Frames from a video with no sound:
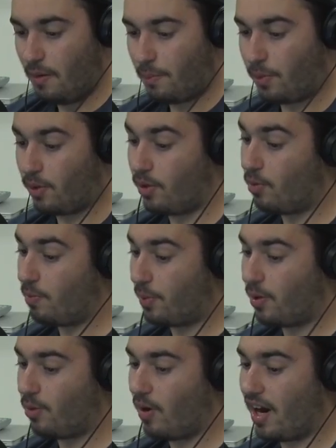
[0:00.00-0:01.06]
Per
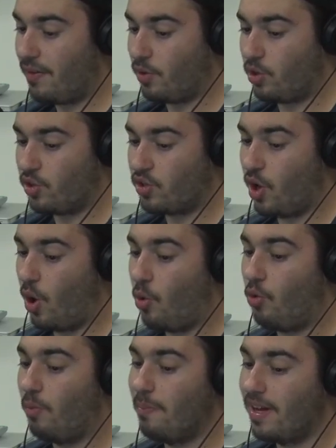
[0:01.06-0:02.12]
per Rivals,
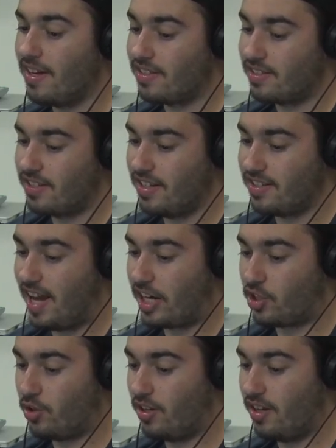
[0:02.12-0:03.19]
Ole Miss is
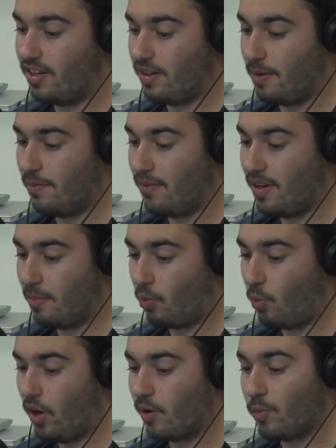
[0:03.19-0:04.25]
actually the number
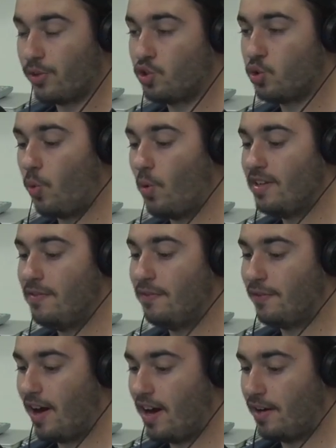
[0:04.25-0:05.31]
one with
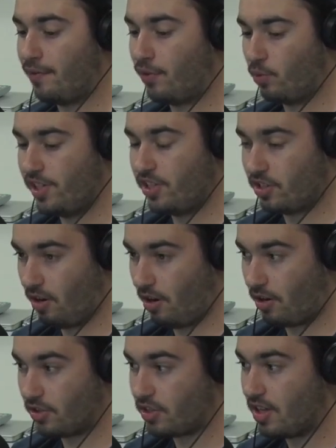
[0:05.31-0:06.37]
twenty-five three
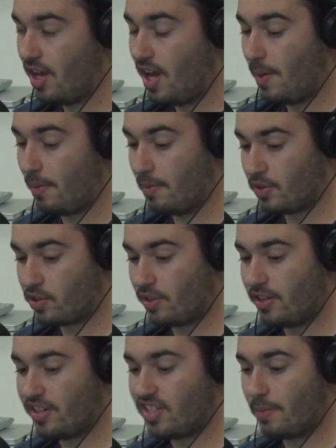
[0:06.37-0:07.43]
stars. Okay. But
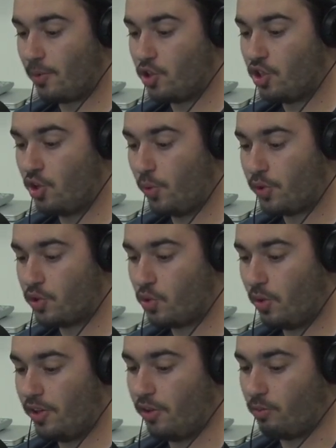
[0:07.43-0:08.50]
Missouri's number two with
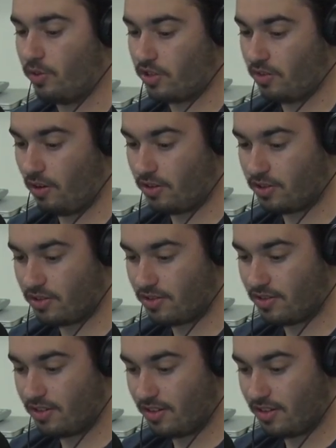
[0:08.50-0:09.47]
twenty-three stars. Hmm.